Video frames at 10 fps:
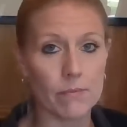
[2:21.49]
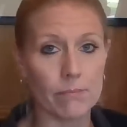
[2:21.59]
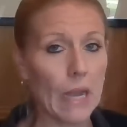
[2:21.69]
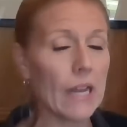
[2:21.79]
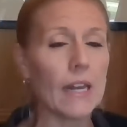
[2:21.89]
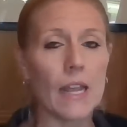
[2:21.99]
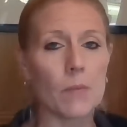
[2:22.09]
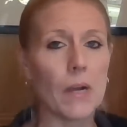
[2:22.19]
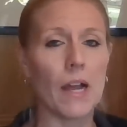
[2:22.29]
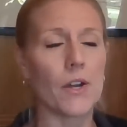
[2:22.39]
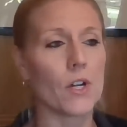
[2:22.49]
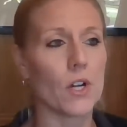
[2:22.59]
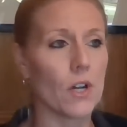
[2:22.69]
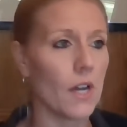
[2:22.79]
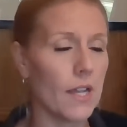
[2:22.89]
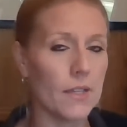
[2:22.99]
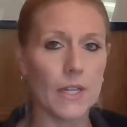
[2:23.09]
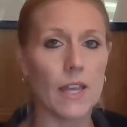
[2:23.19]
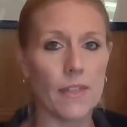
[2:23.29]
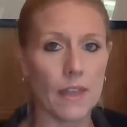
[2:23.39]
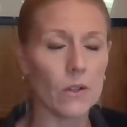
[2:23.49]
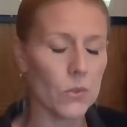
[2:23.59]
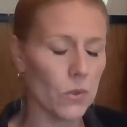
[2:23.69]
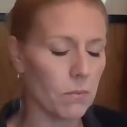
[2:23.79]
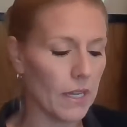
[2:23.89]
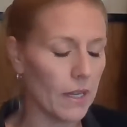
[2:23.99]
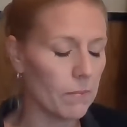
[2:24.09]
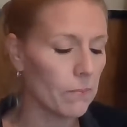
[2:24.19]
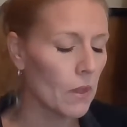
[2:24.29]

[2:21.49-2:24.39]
binding upon her as anything else would be.